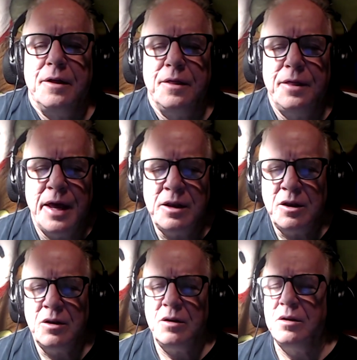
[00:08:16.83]

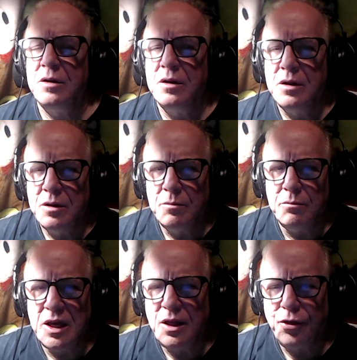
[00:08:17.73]
Then
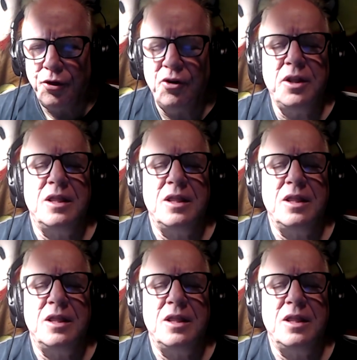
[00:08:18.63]
methought